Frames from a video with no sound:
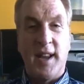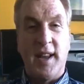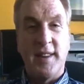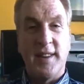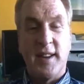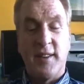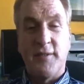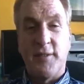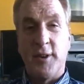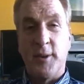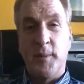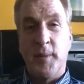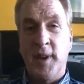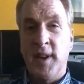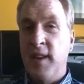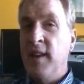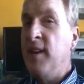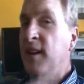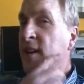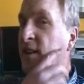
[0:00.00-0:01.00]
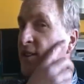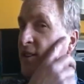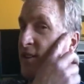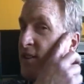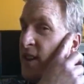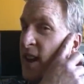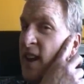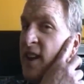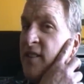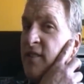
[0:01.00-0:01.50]
I got that from so
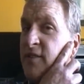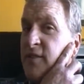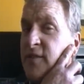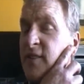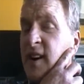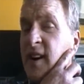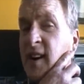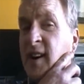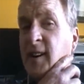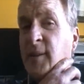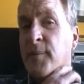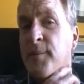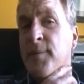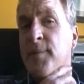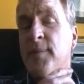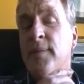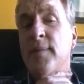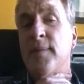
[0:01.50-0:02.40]
Dave um,